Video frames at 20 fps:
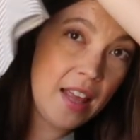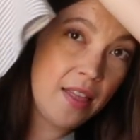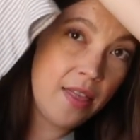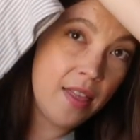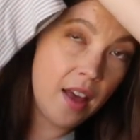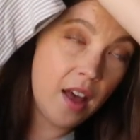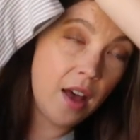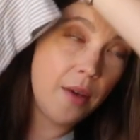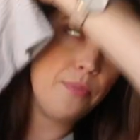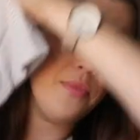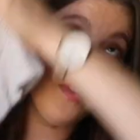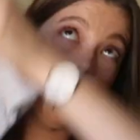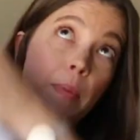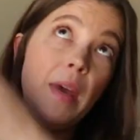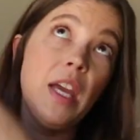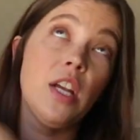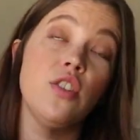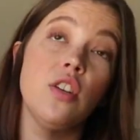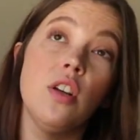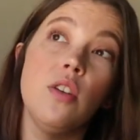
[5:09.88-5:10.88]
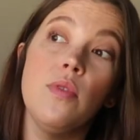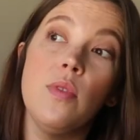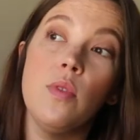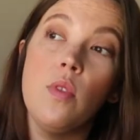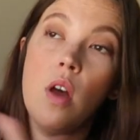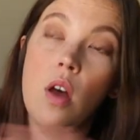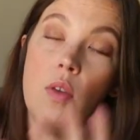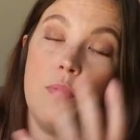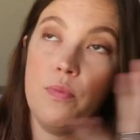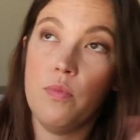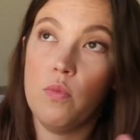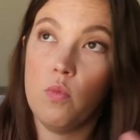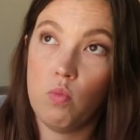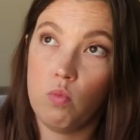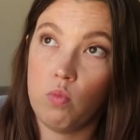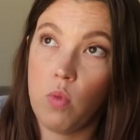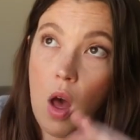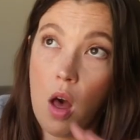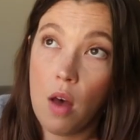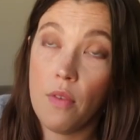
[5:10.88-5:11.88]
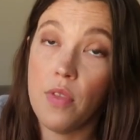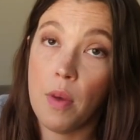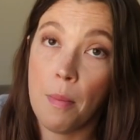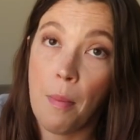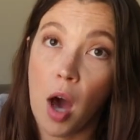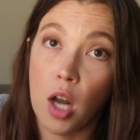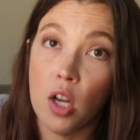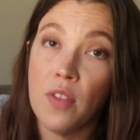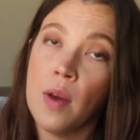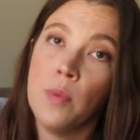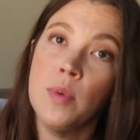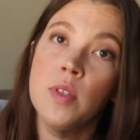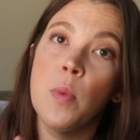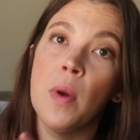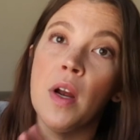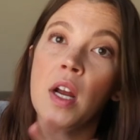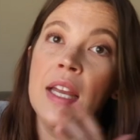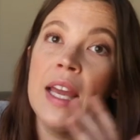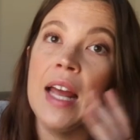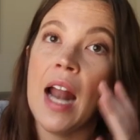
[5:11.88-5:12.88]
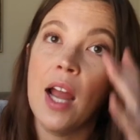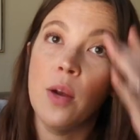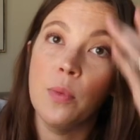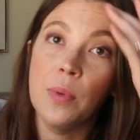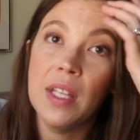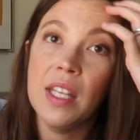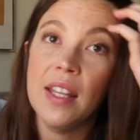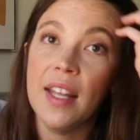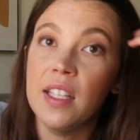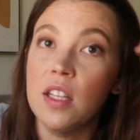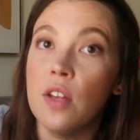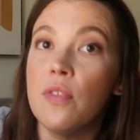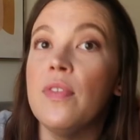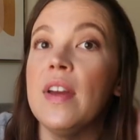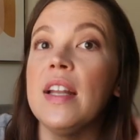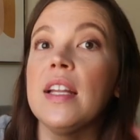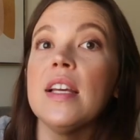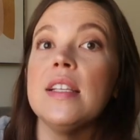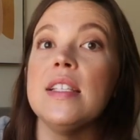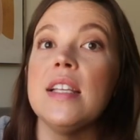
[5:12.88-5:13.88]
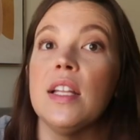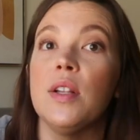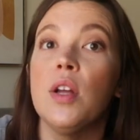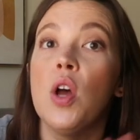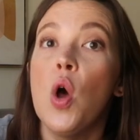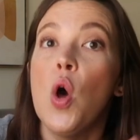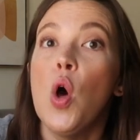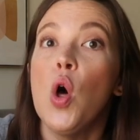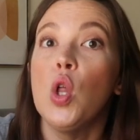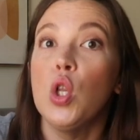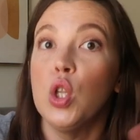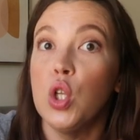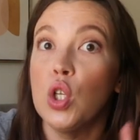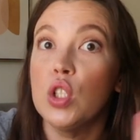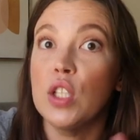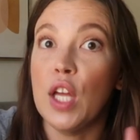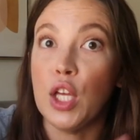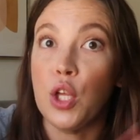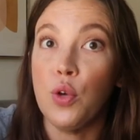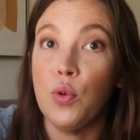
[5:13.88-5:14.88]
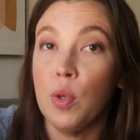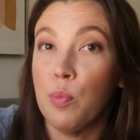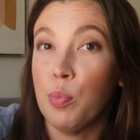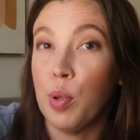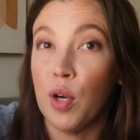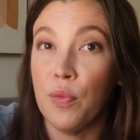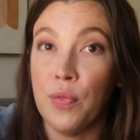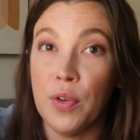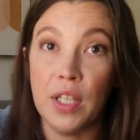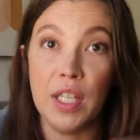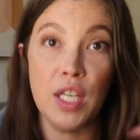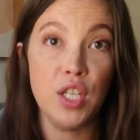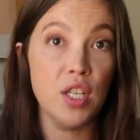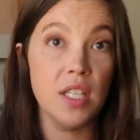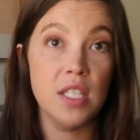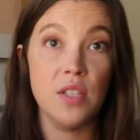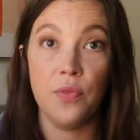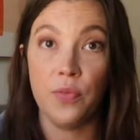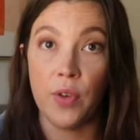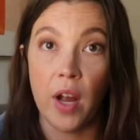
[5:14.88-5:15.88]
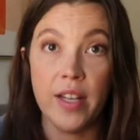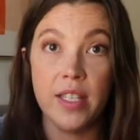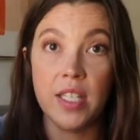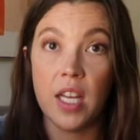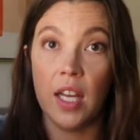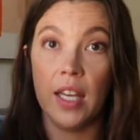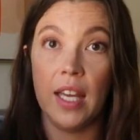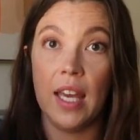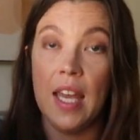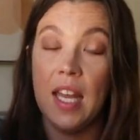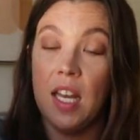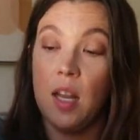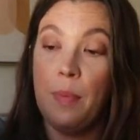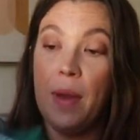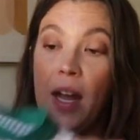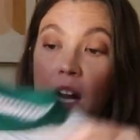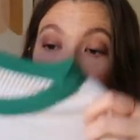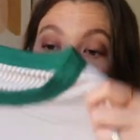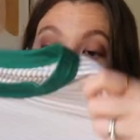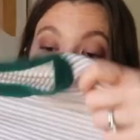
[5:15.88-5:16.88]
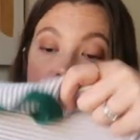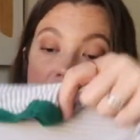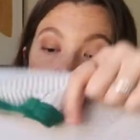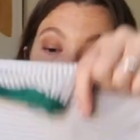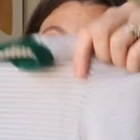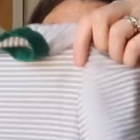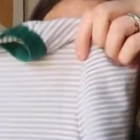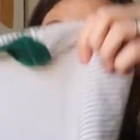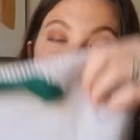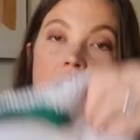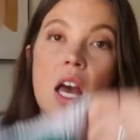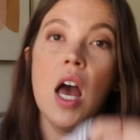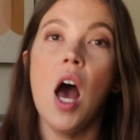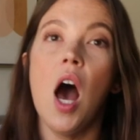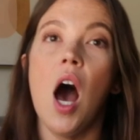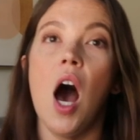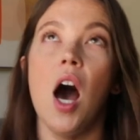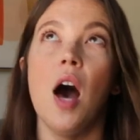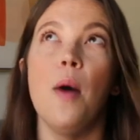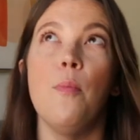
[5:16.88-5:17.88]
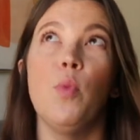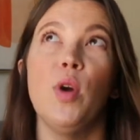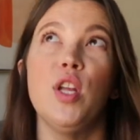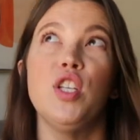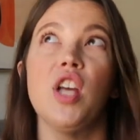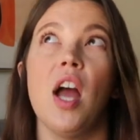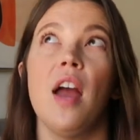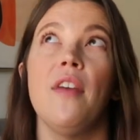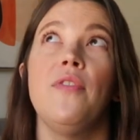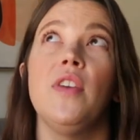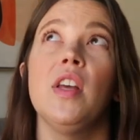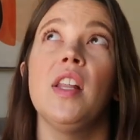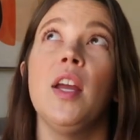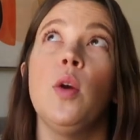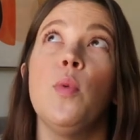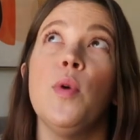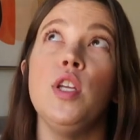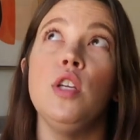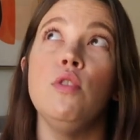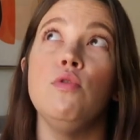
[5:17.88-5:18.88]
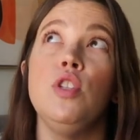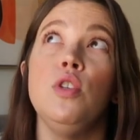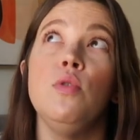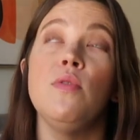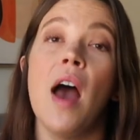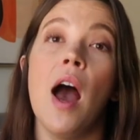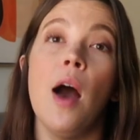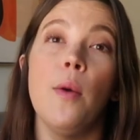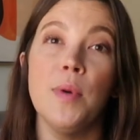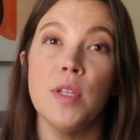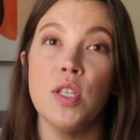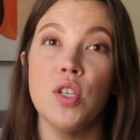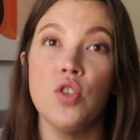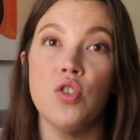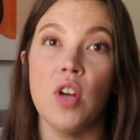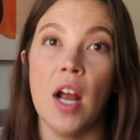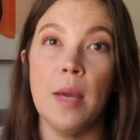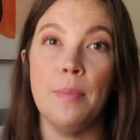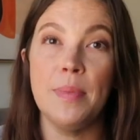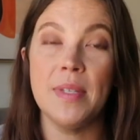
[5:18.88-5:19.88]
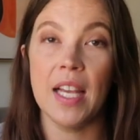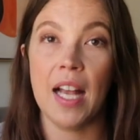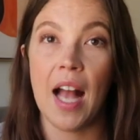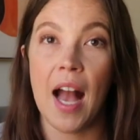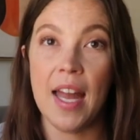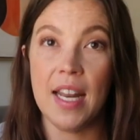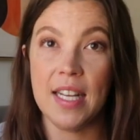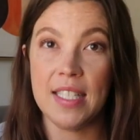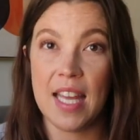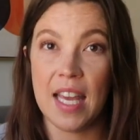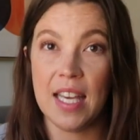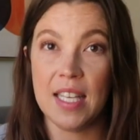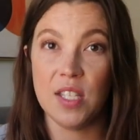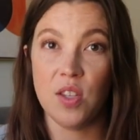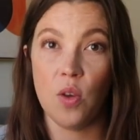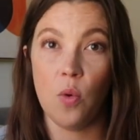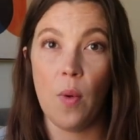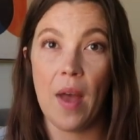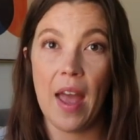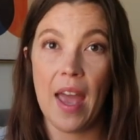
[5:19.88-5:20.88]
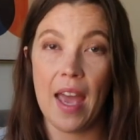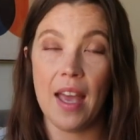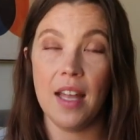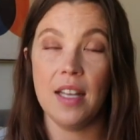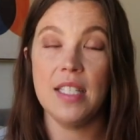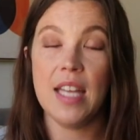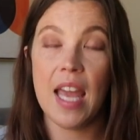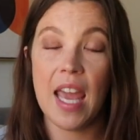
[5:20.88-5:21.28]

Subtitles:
in the picture of the model that was wearing it. I really like the fit because it looked like you could perfectly just front tuck it in a pair of jeans, which I feel like when you do that with stripes, it kind of takes away